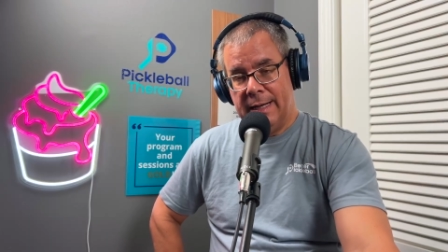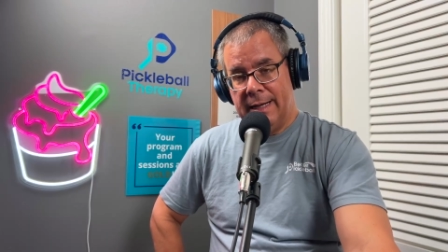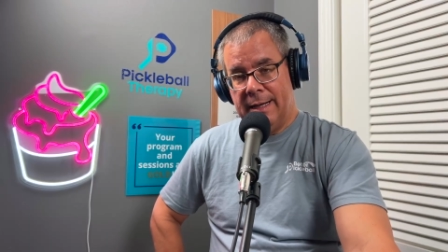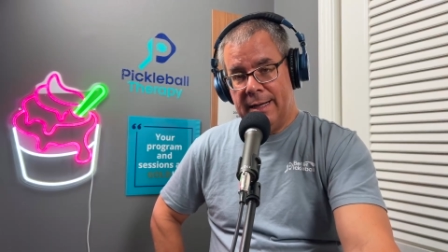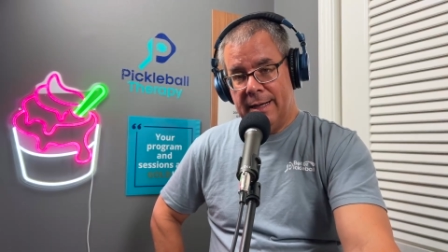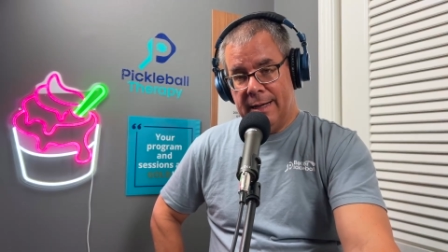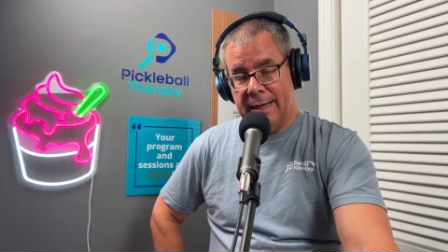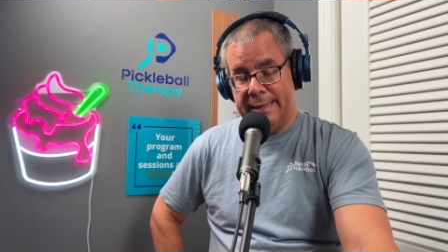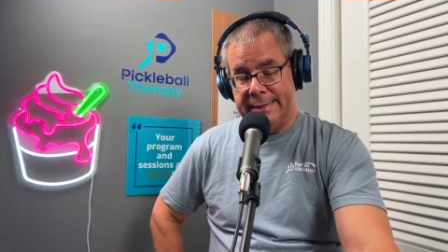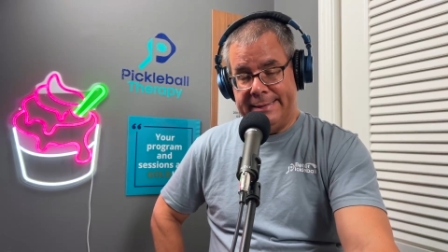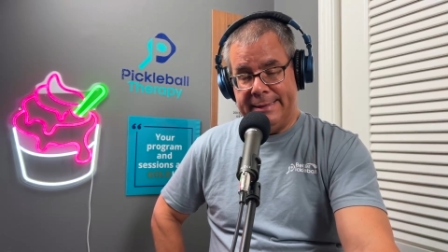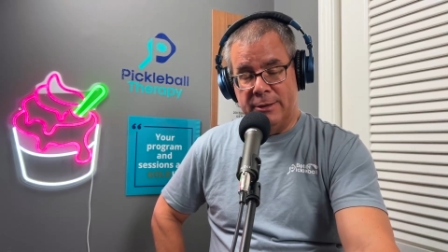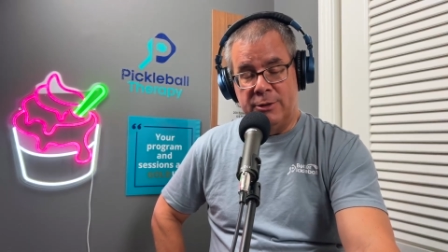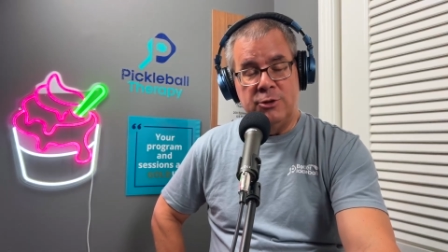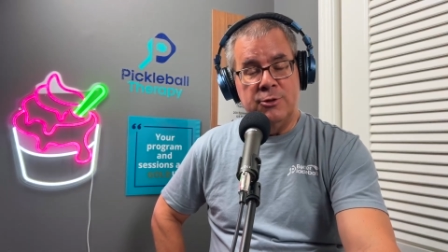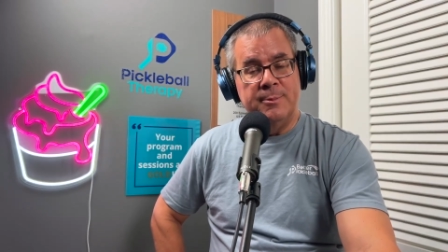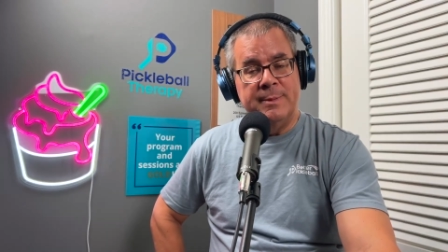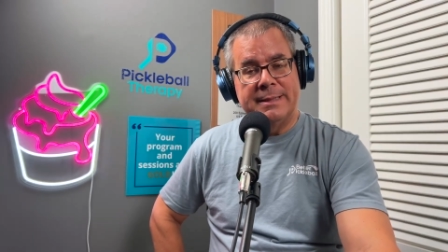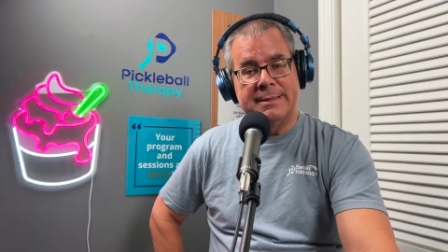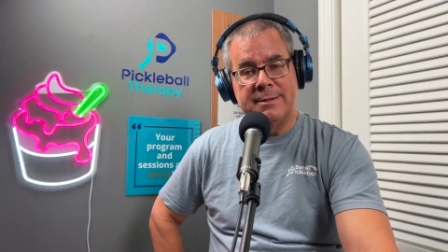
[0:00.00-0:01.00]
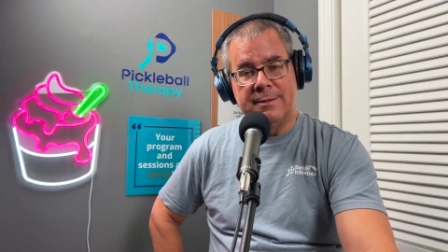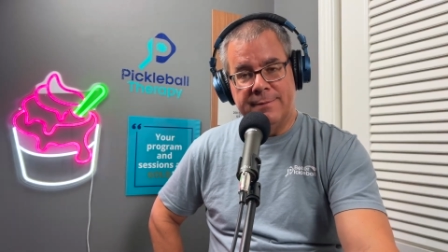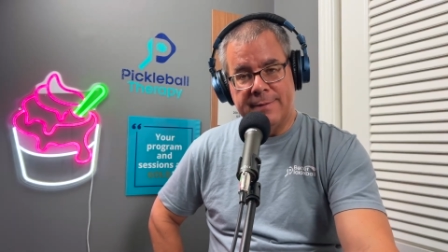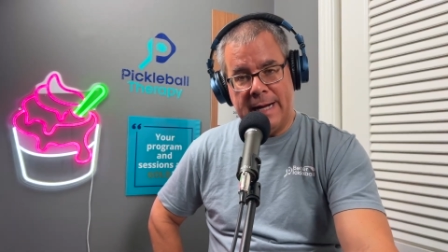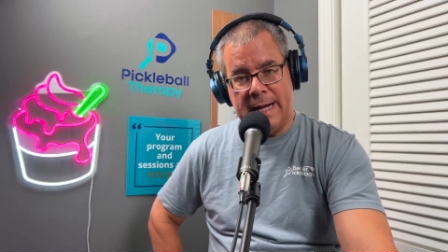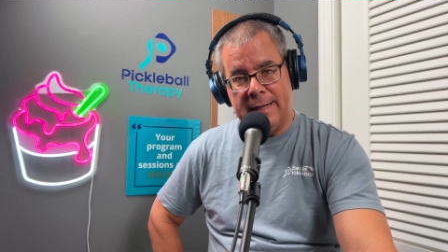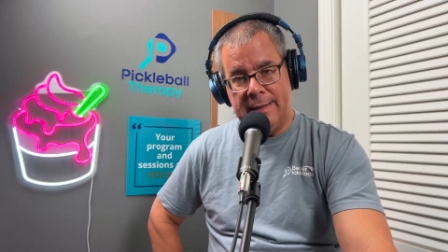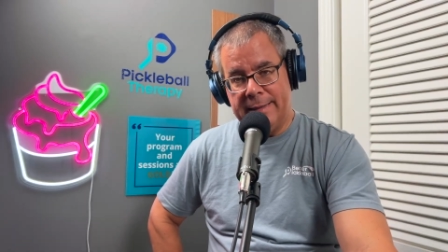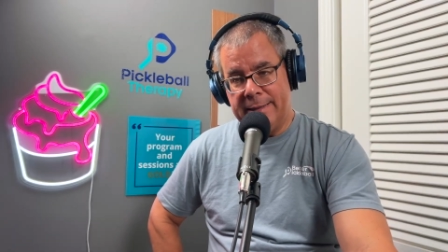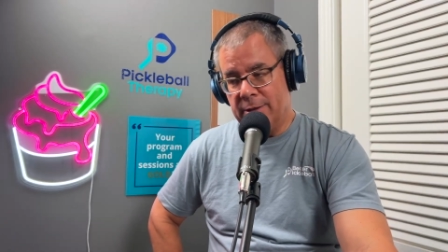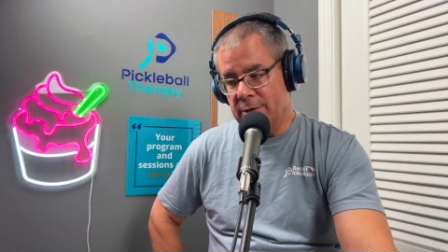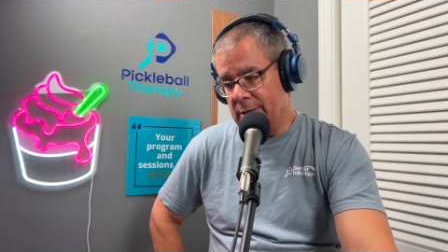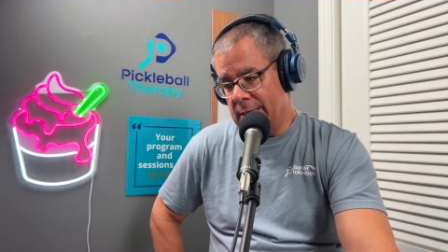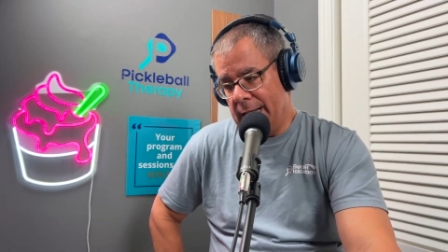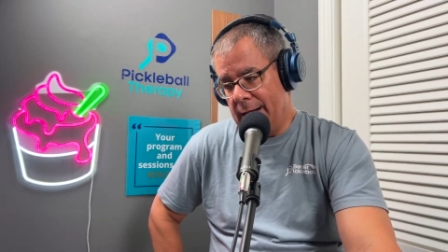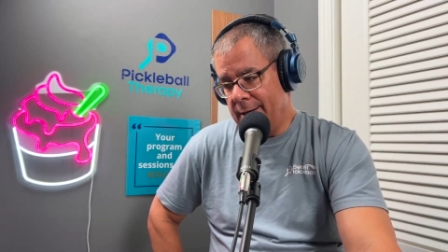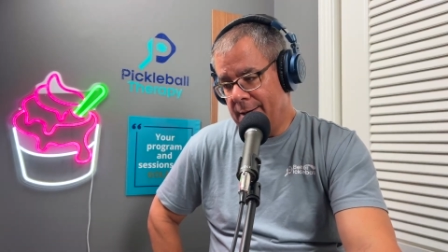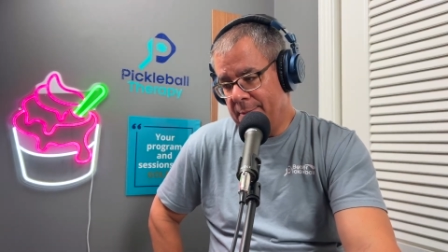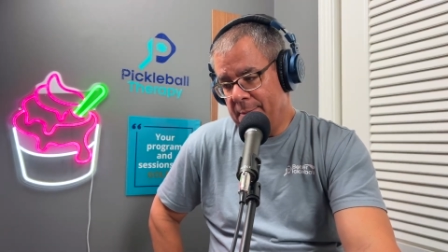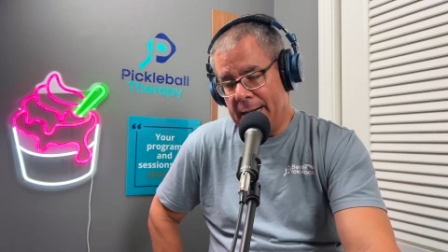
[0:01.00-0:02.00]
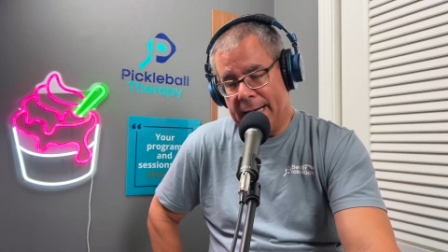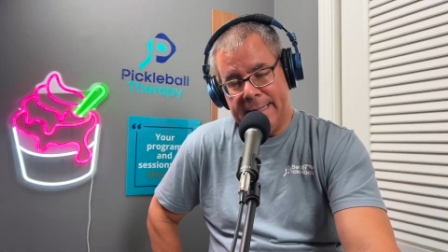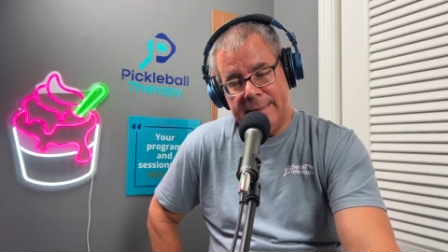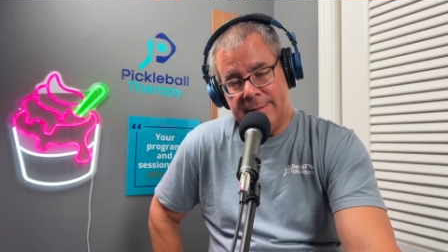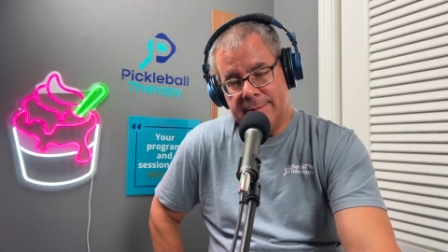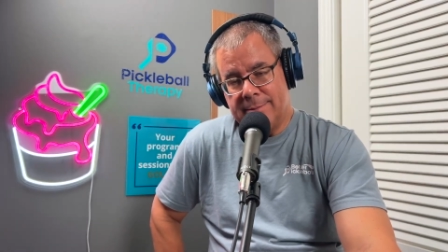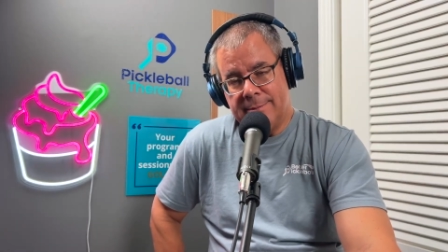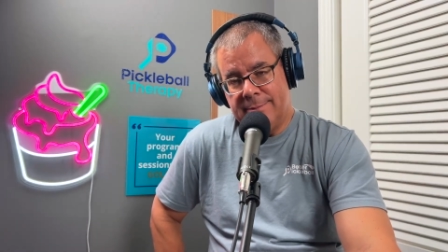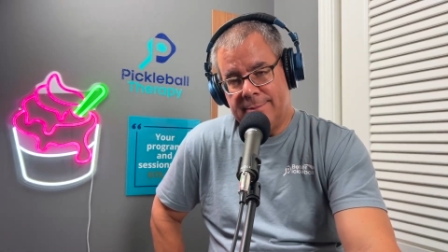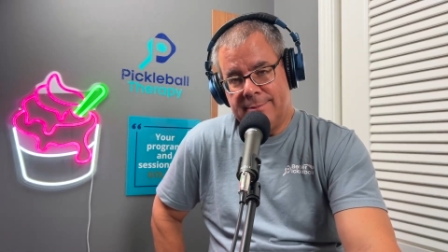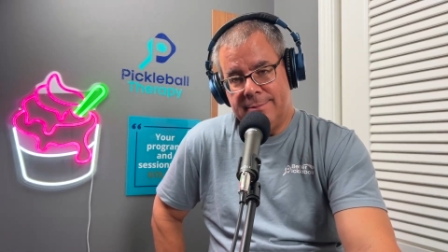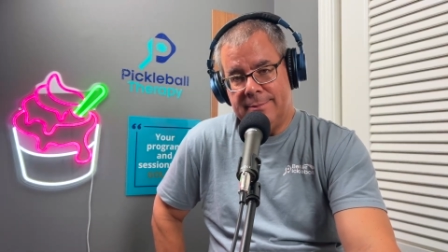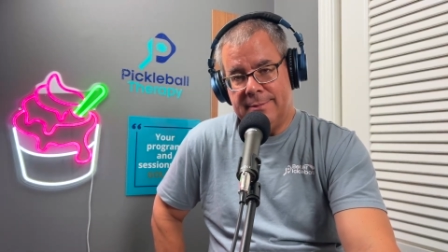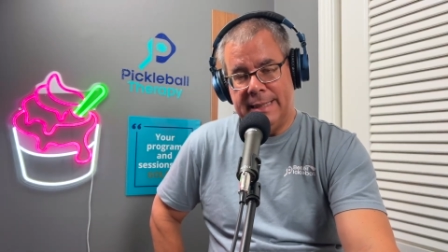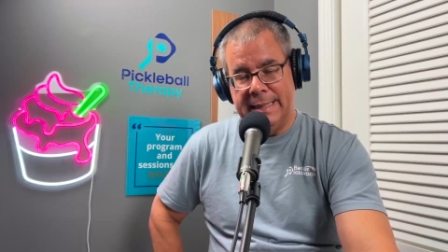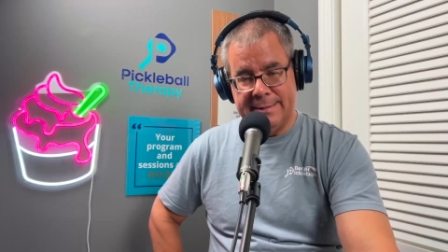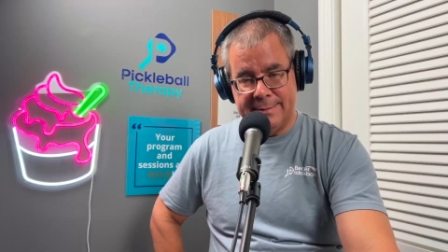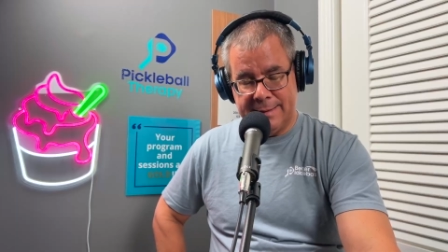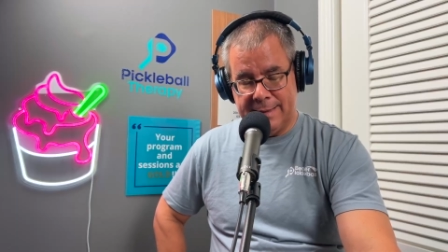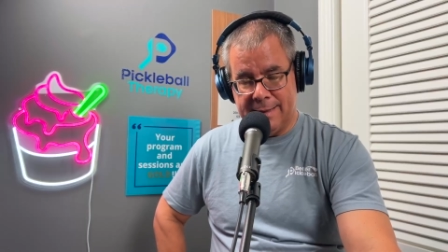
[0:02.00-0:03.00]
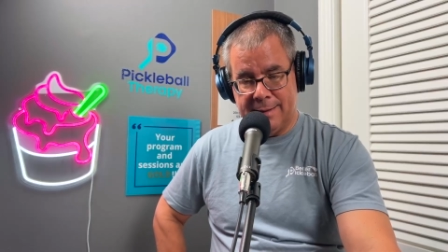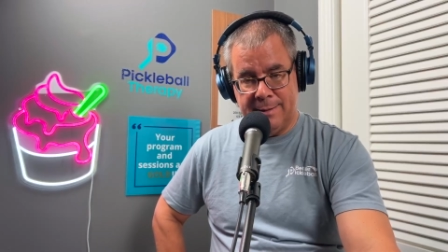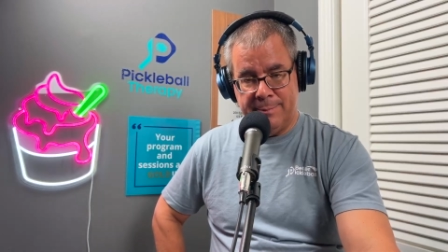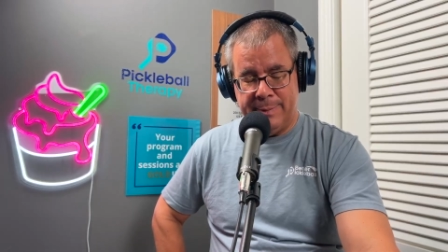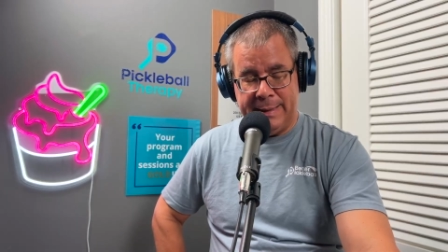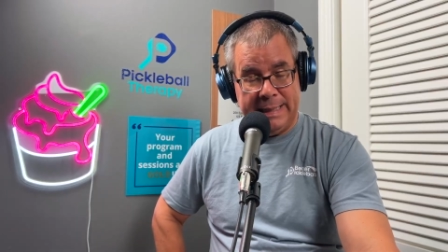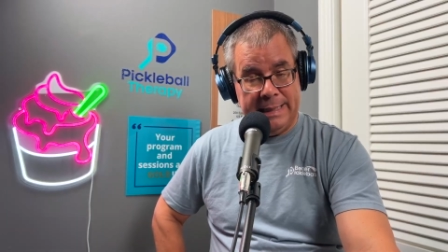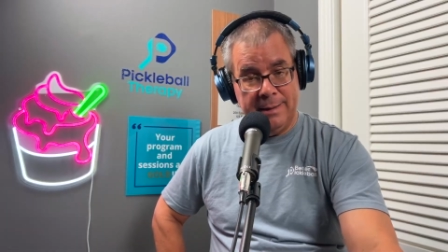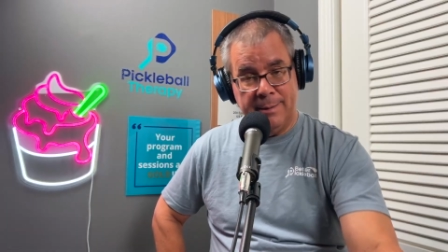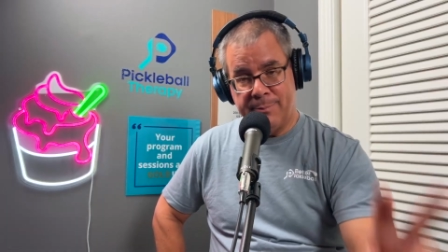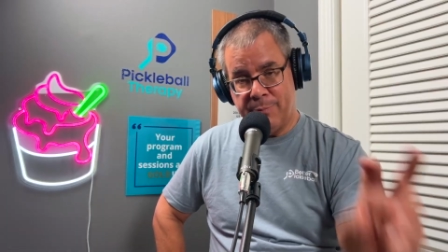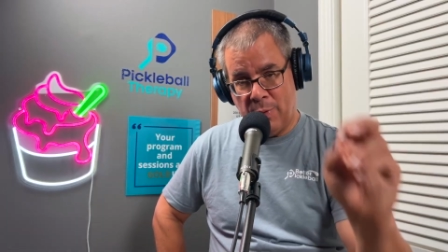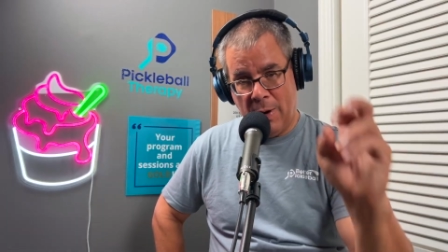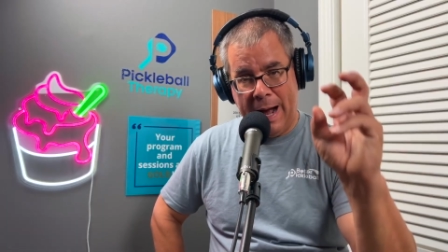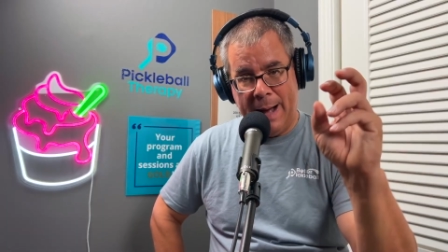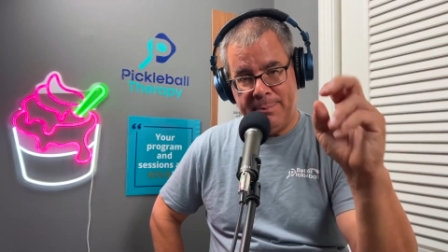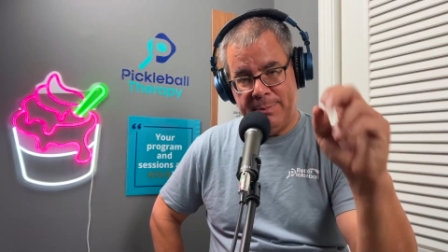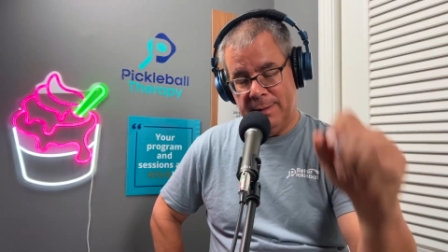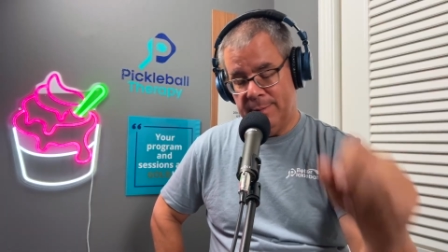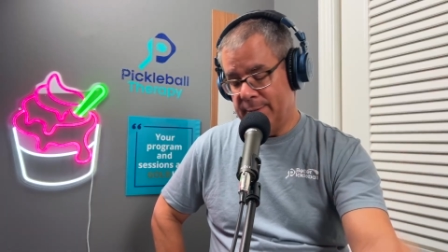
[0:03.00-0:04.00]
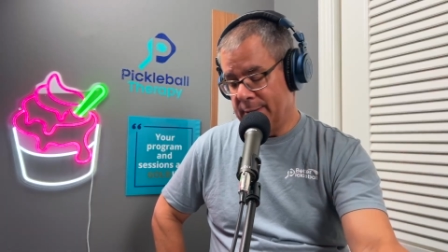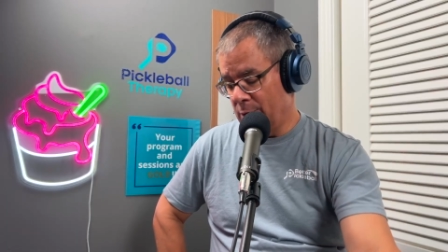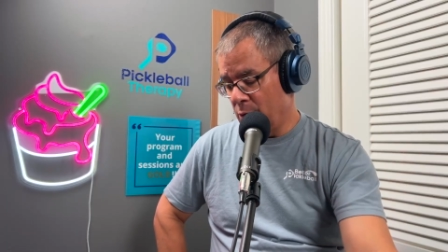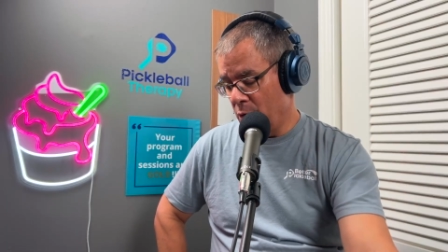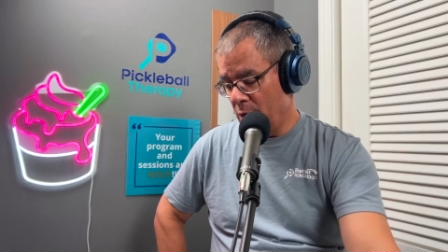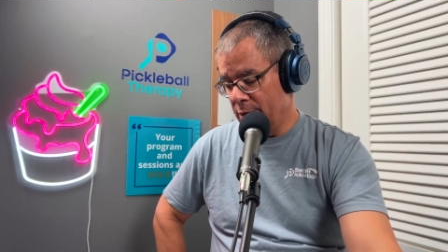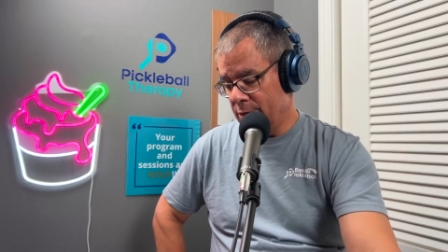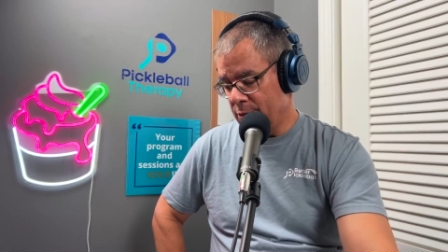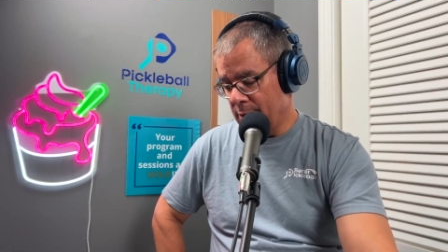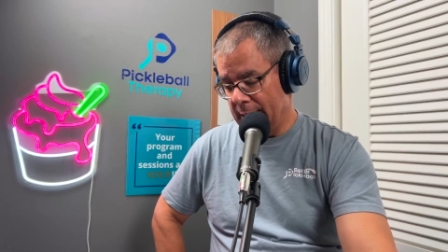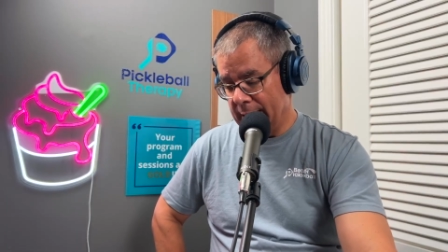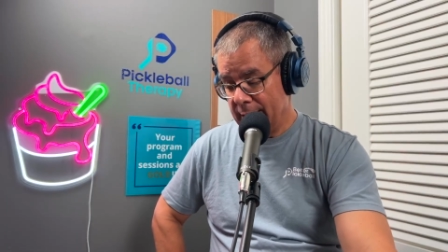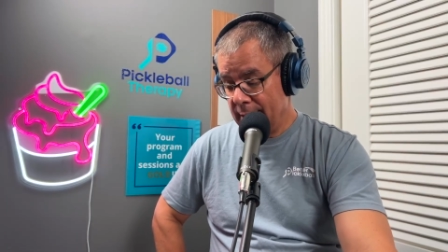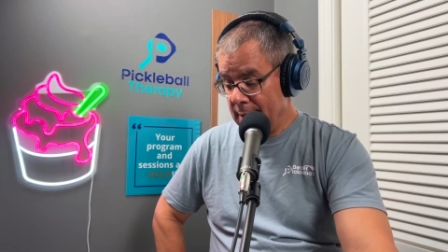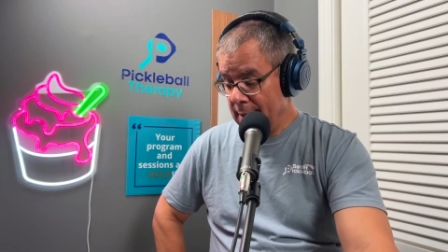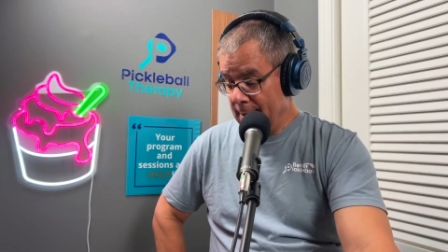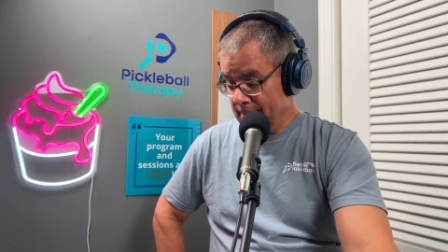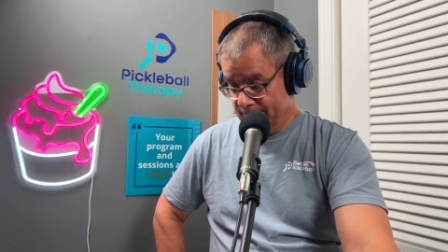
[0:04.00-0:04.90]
until you miss the volley, your clouded mind isn't going to be a problem, in quotes, right?